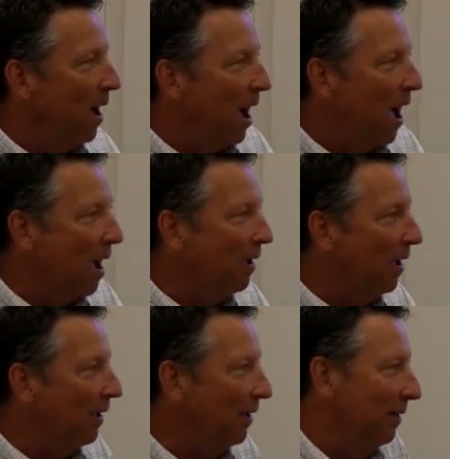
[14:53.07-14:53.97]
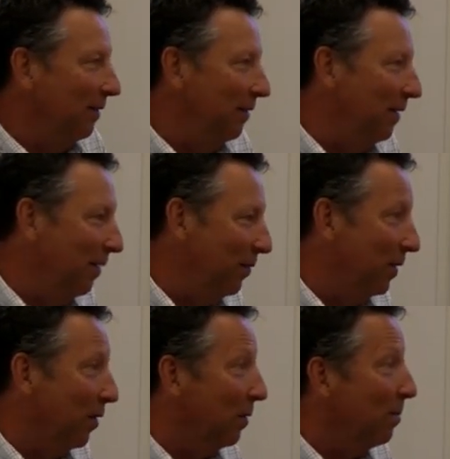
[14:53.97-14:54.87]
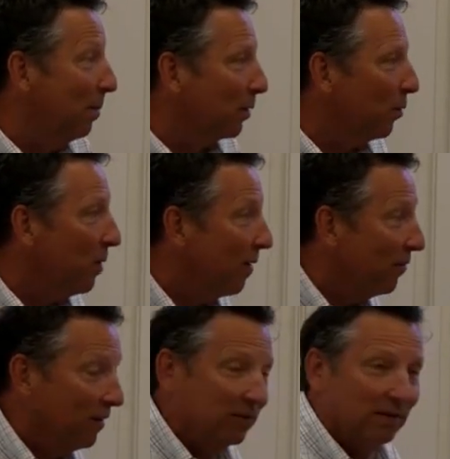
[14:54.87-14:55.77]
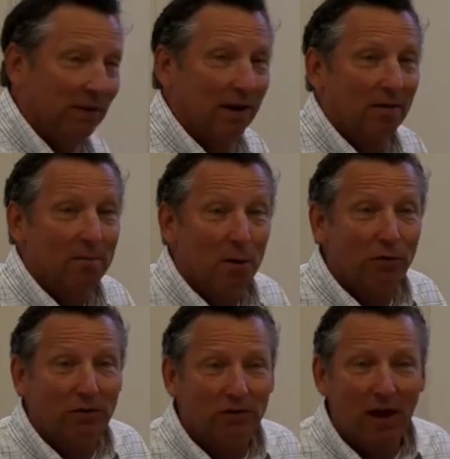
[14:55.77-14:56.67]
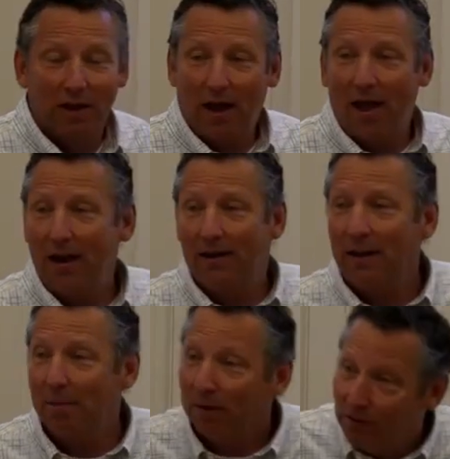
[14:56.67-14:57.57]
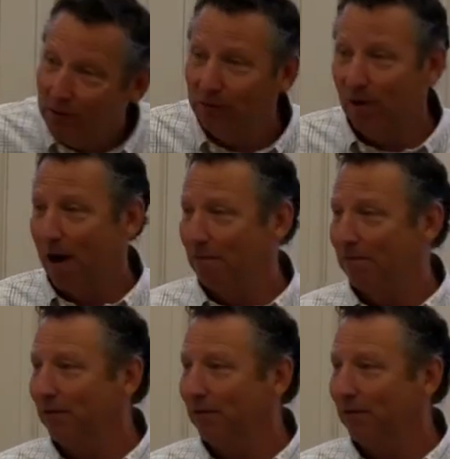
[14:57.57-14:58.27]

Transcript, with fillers: I, I, if you know the biblical reference of Moses, I, I had to take my shoes off.